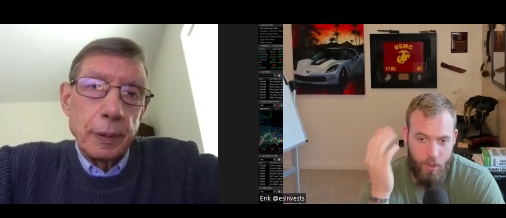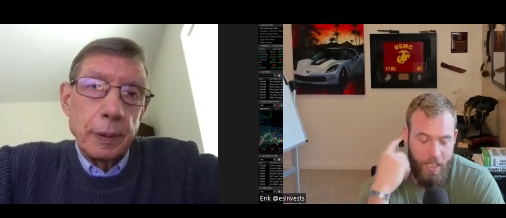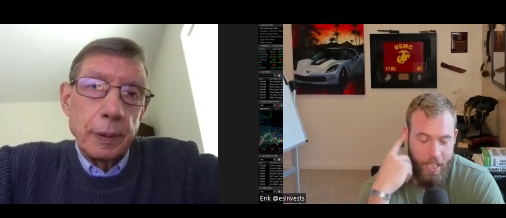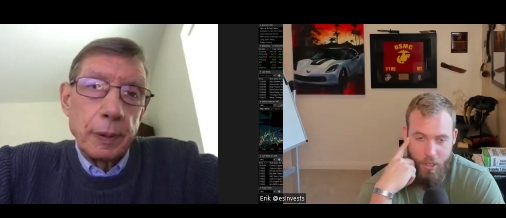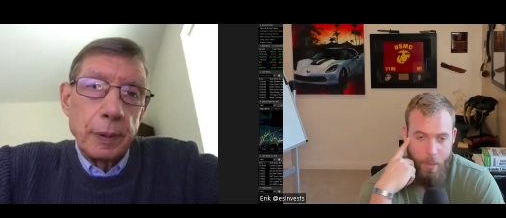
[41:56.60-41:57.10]

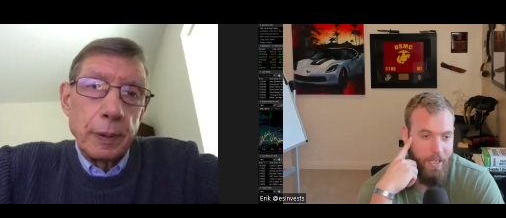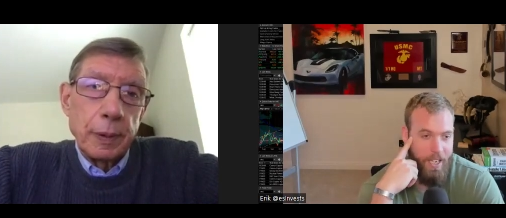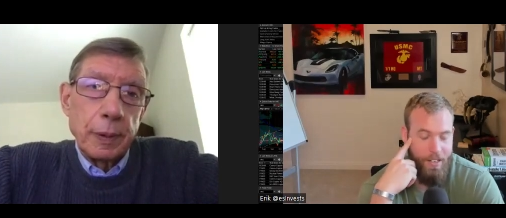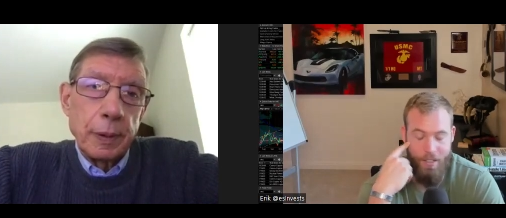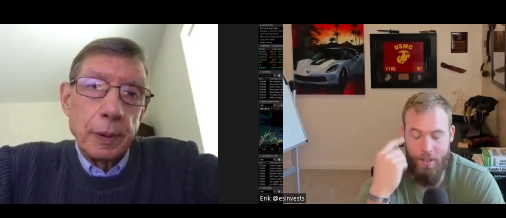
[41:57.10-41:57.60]
Speaker 1: sure we'll
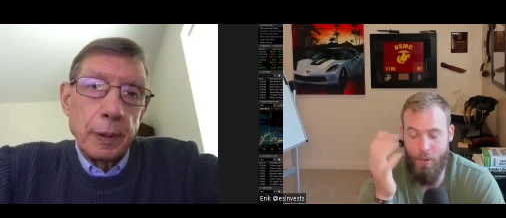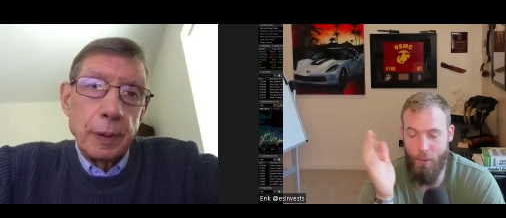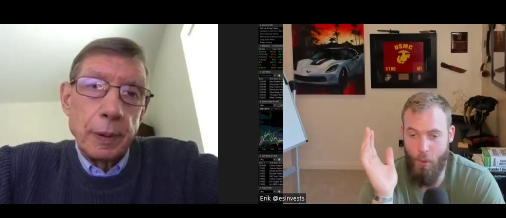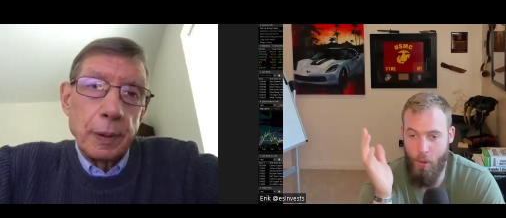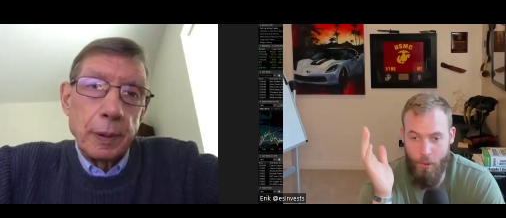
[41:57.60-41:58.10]
catch up again
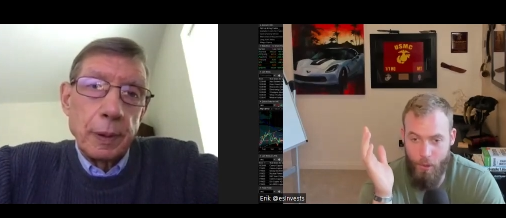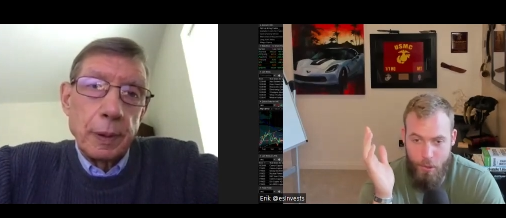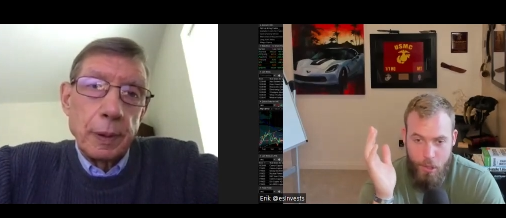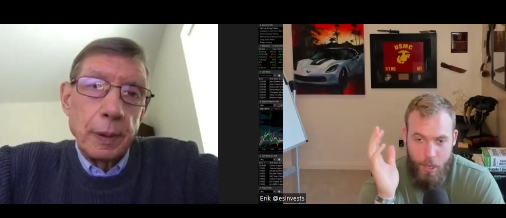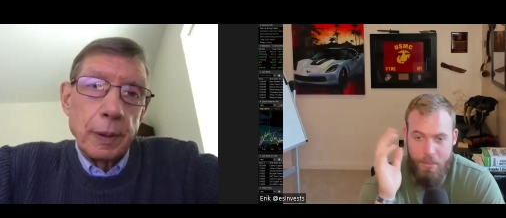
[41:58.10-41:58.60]
in another
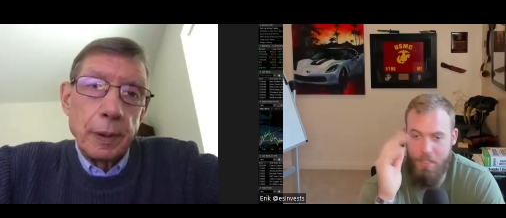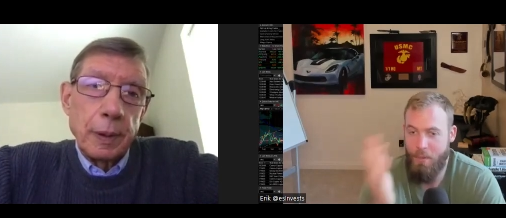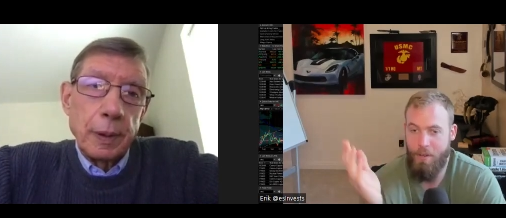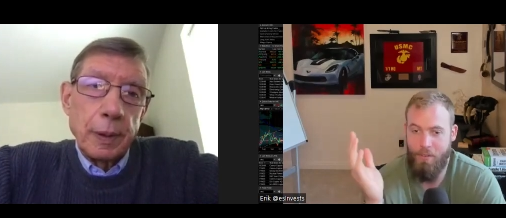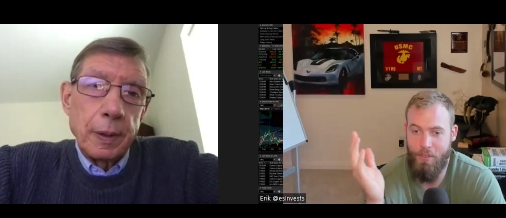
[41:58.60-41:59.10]
quarter or
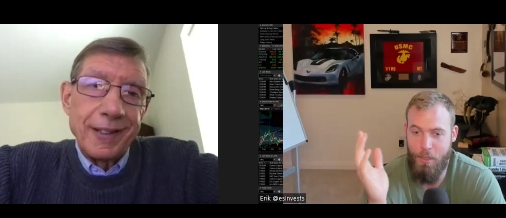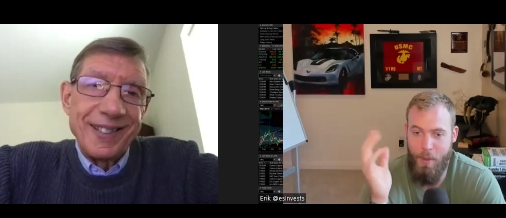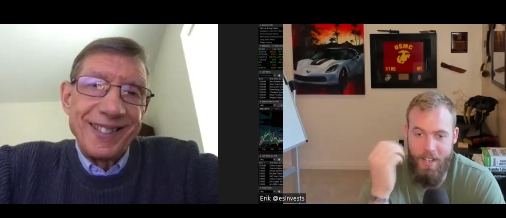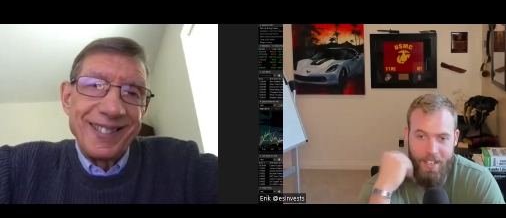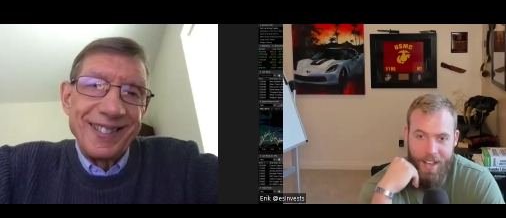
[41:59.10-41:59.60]
so and see how
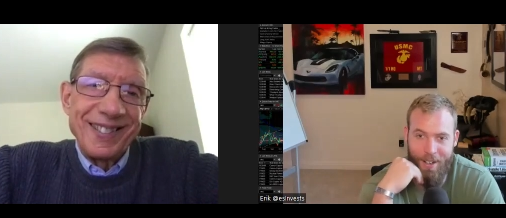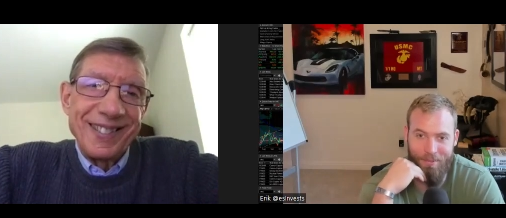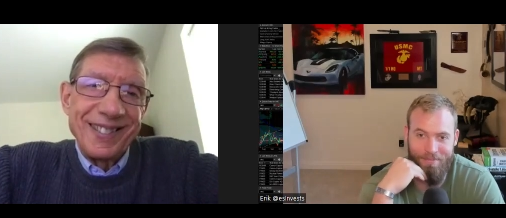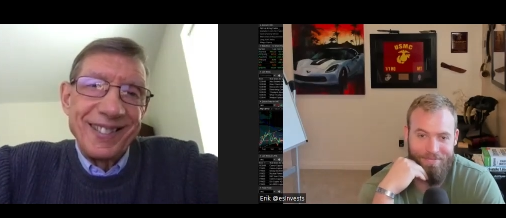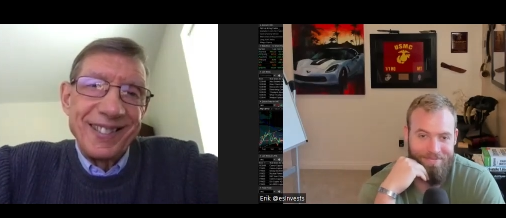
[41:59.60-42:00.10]
everything's
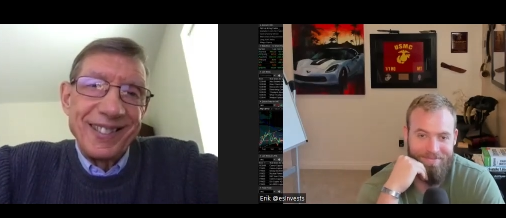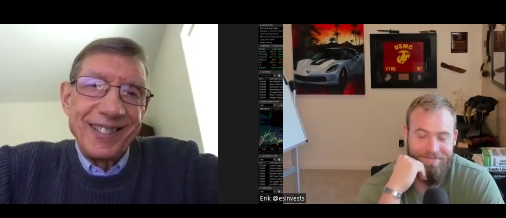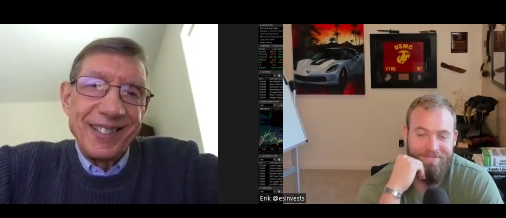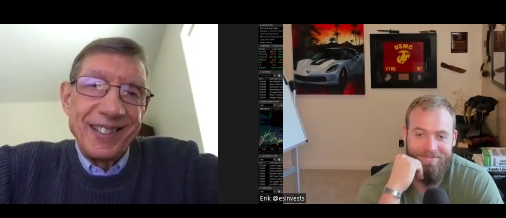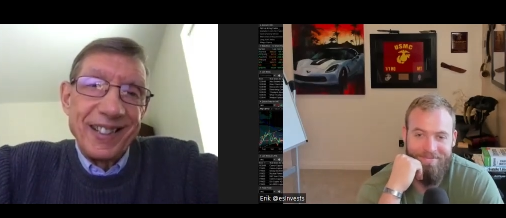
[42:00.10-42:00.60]
panning out.
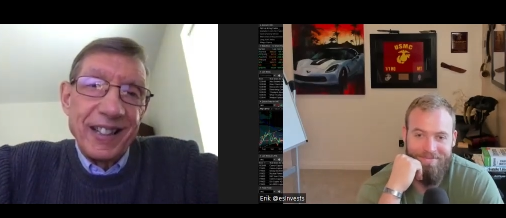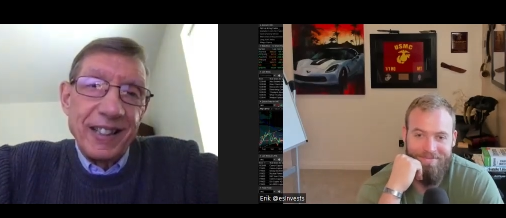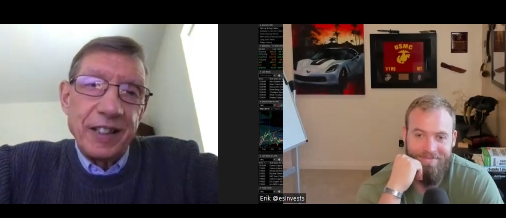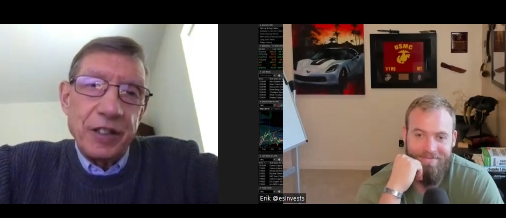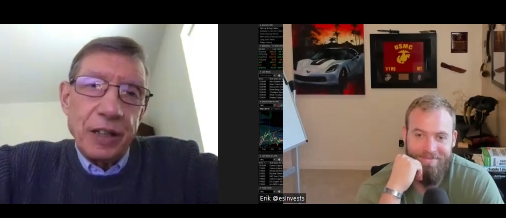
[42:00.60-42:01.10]

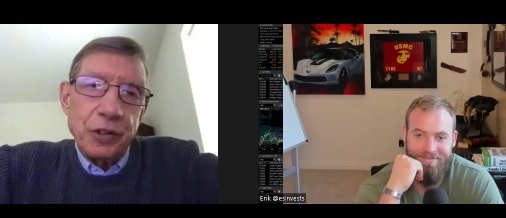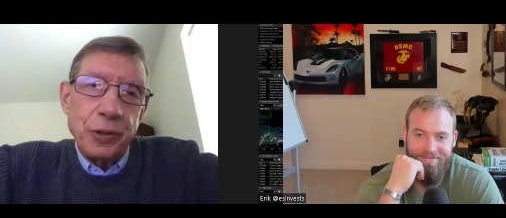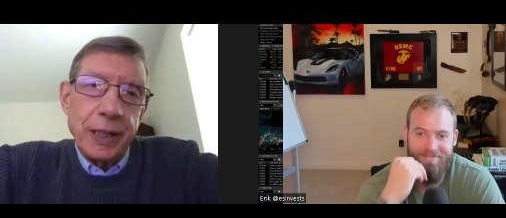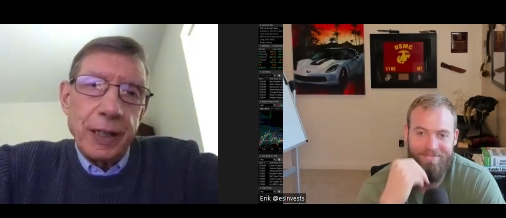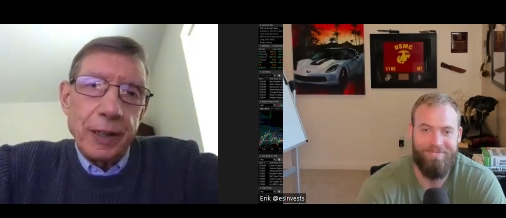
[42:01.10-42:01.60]
Speaker 2: Yeah, sounds
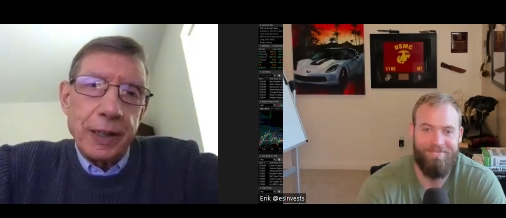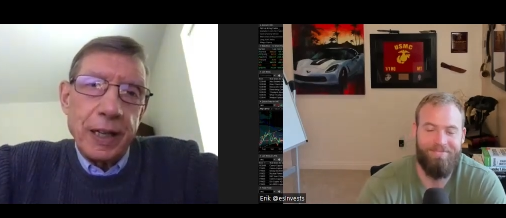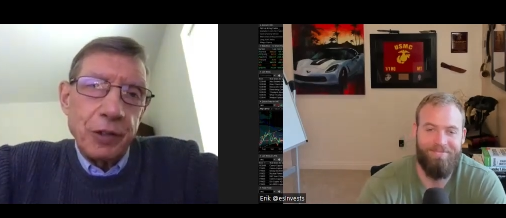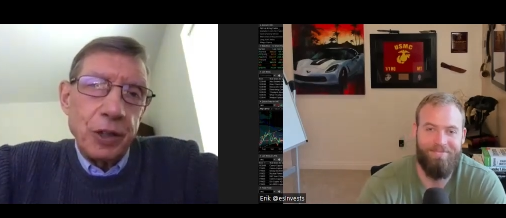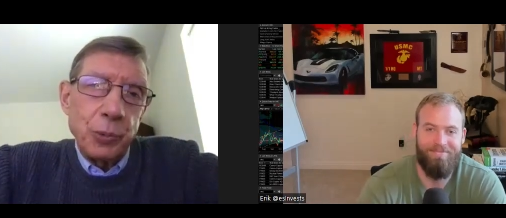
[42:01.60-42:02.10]
great, Erik.
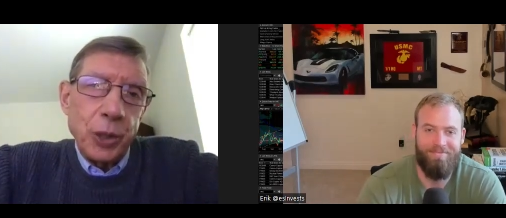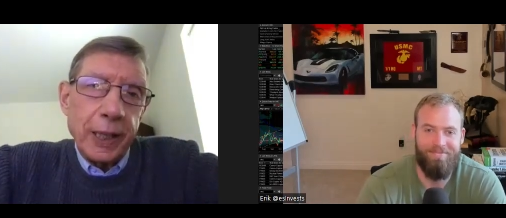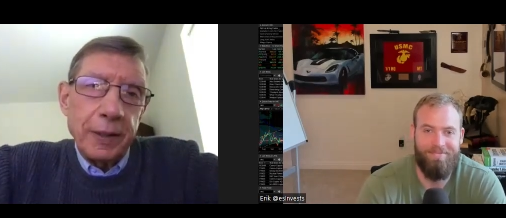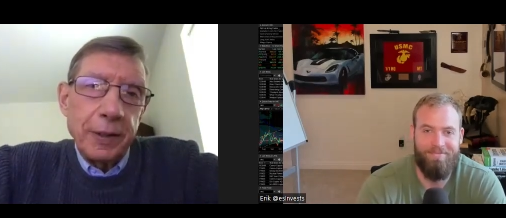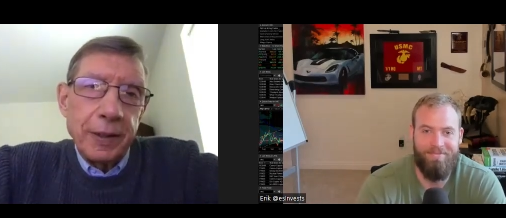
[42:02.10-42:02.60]
Have a good
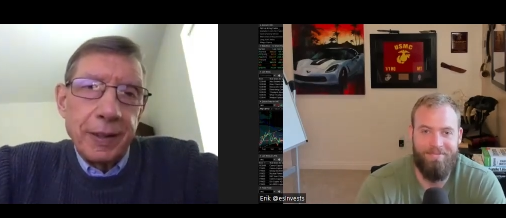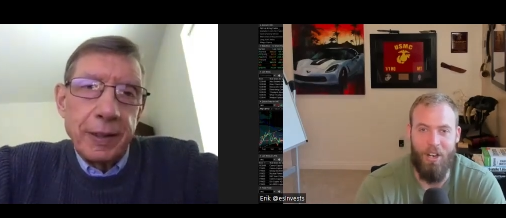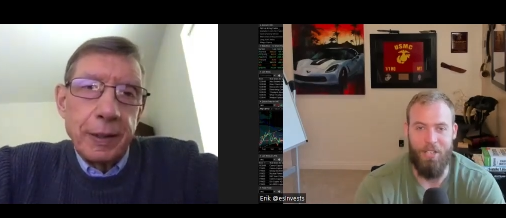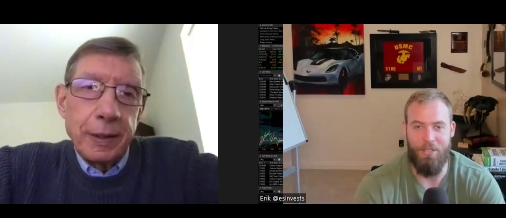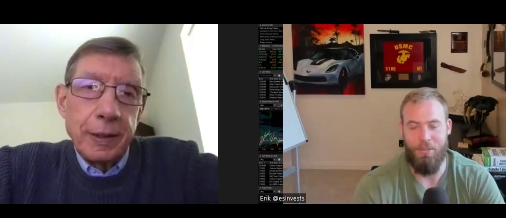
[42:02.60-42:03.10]
weekend.
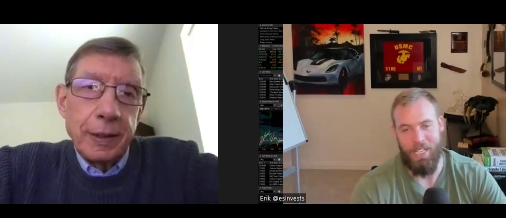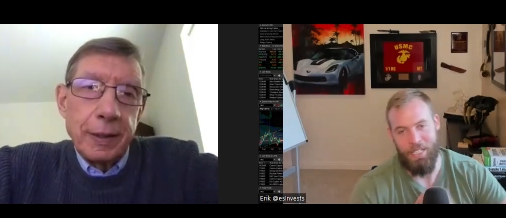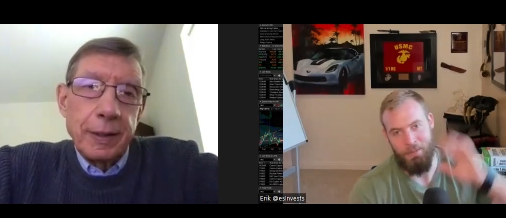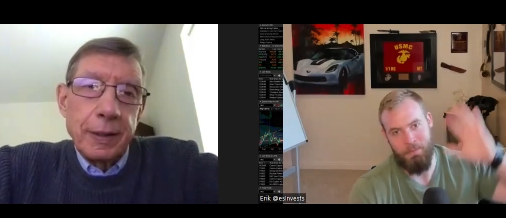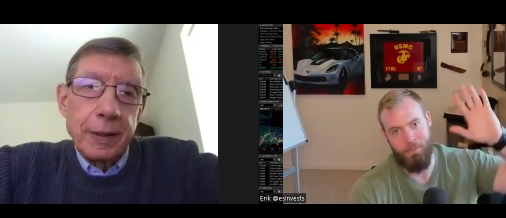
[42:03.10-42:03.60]
All
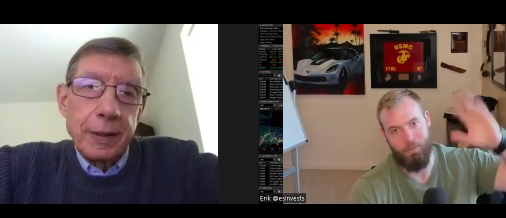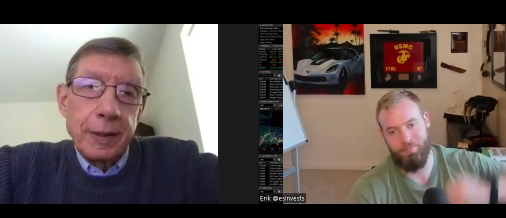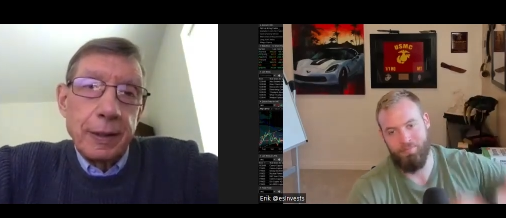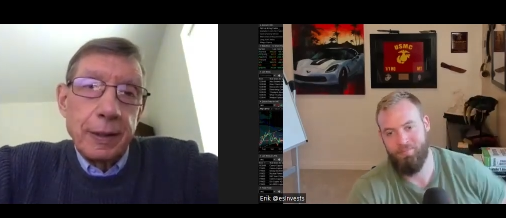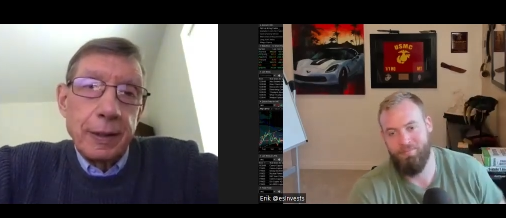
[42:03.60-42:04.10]
right, you too. Thank you.